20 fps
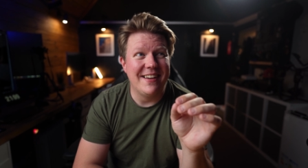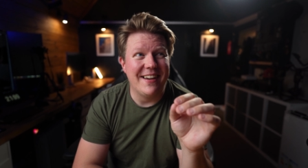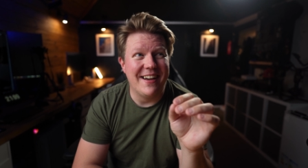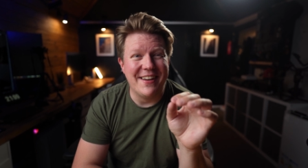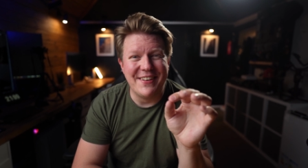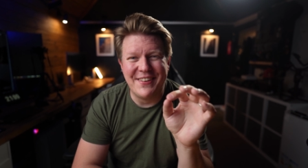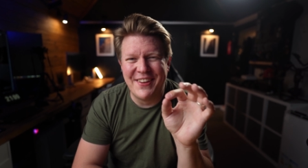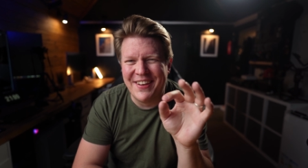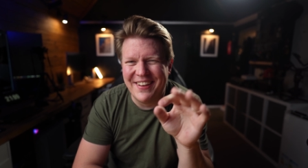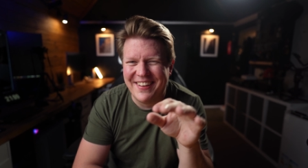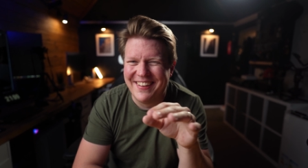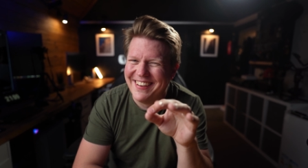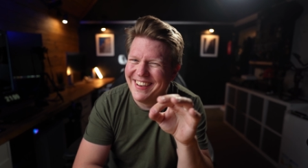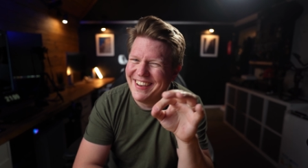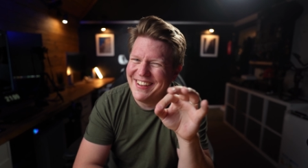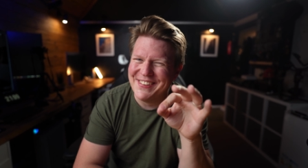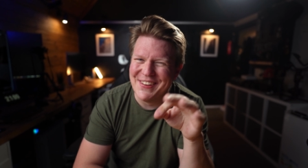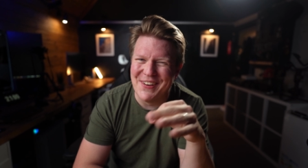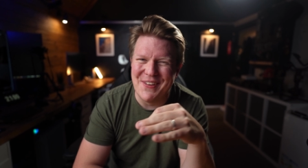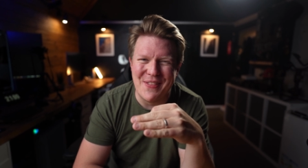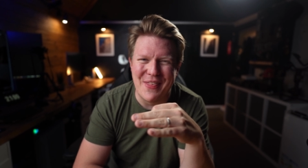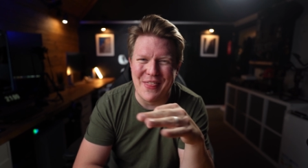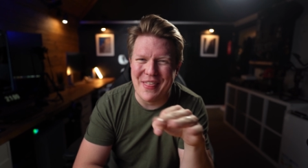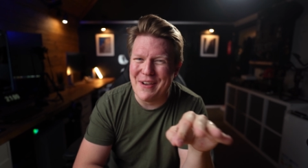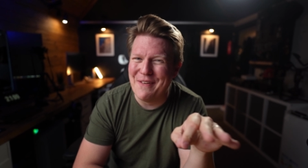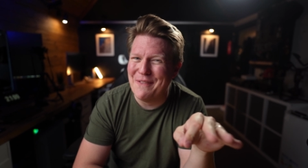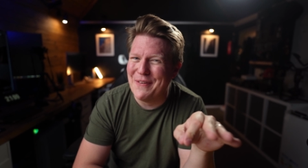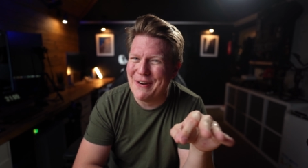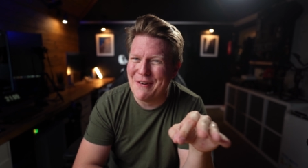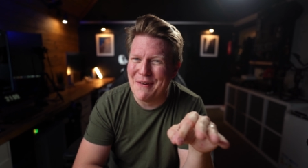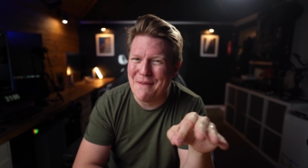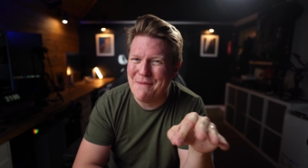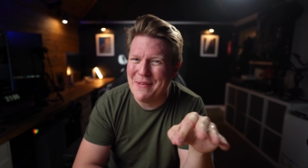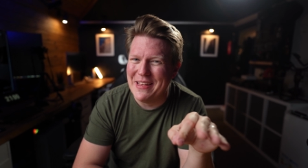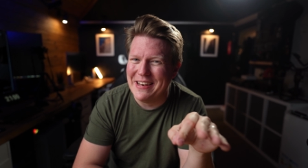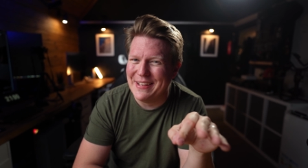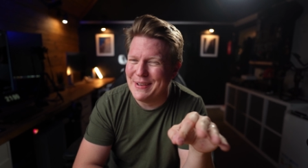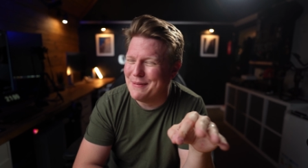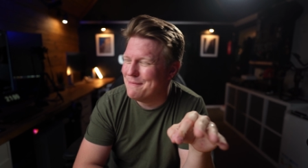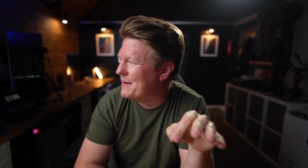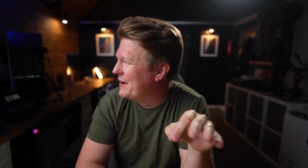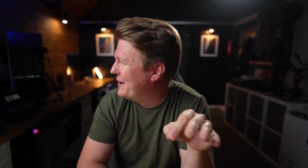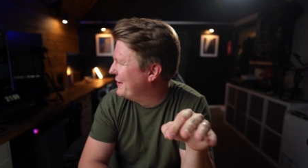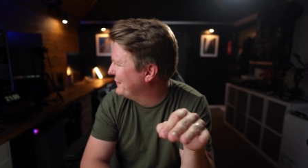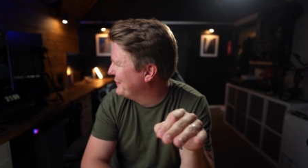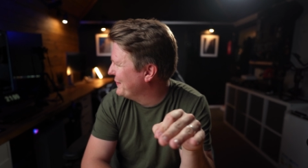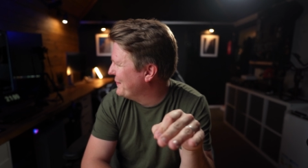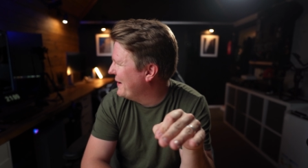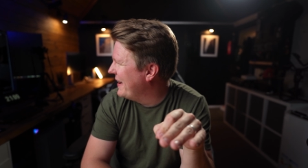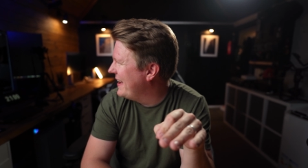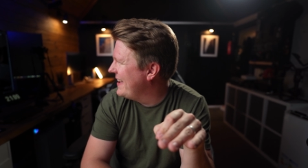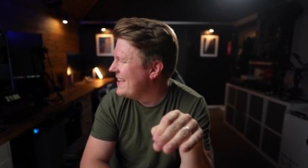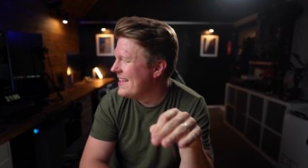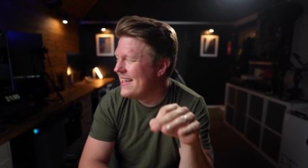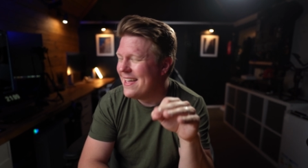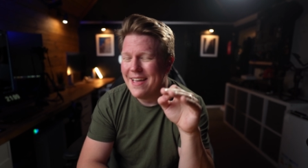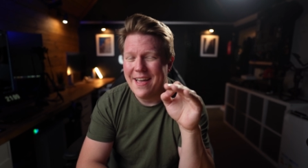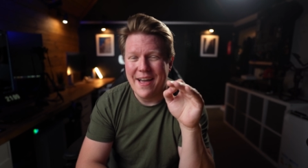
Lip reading: I don't think we're a million miles away.